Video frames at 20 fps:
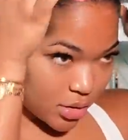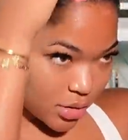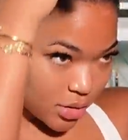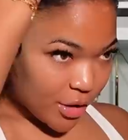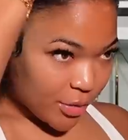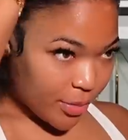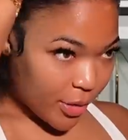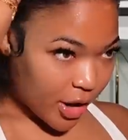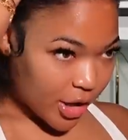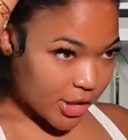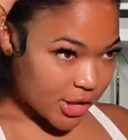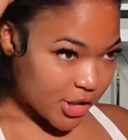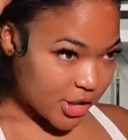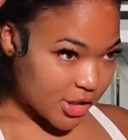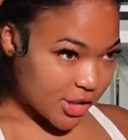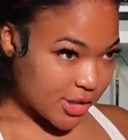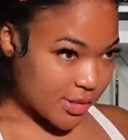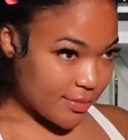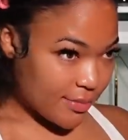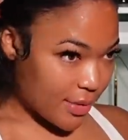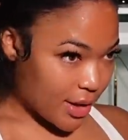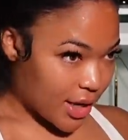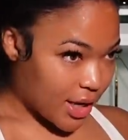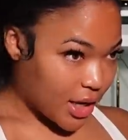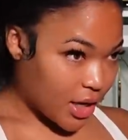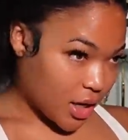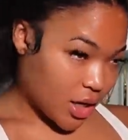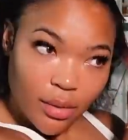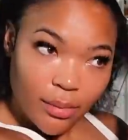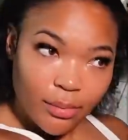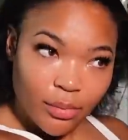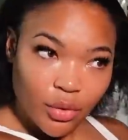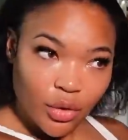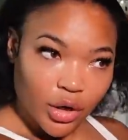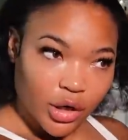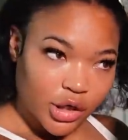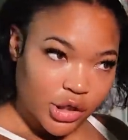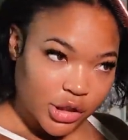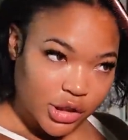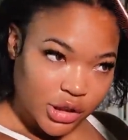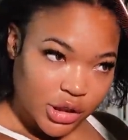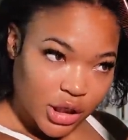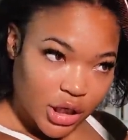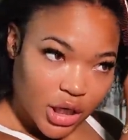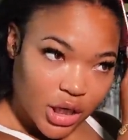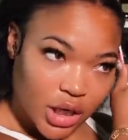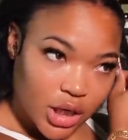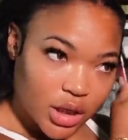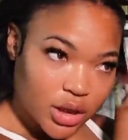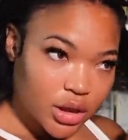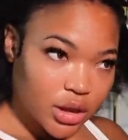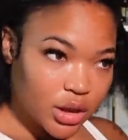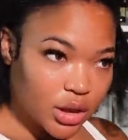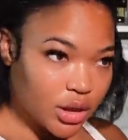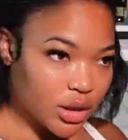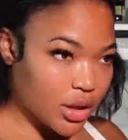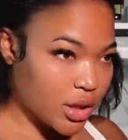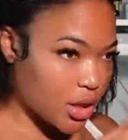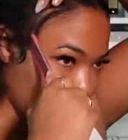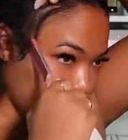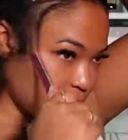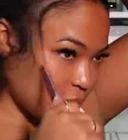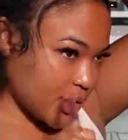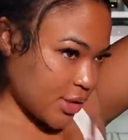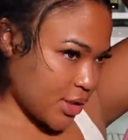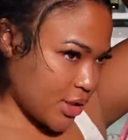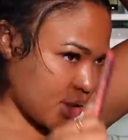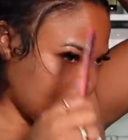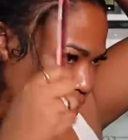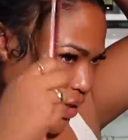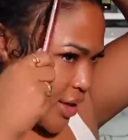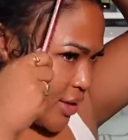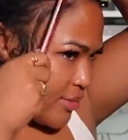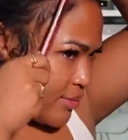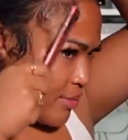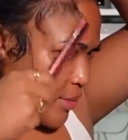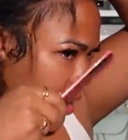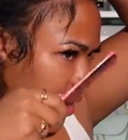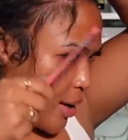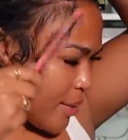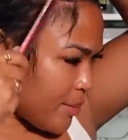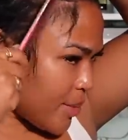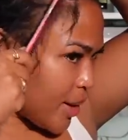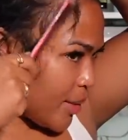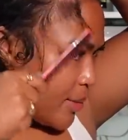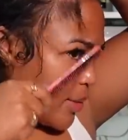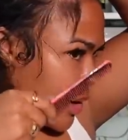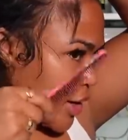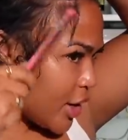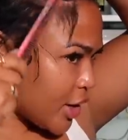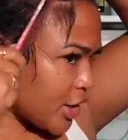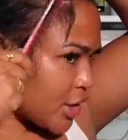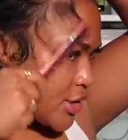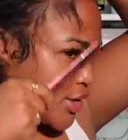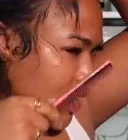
middle parts just make a more chic look i'm just gonna leave my baby hairs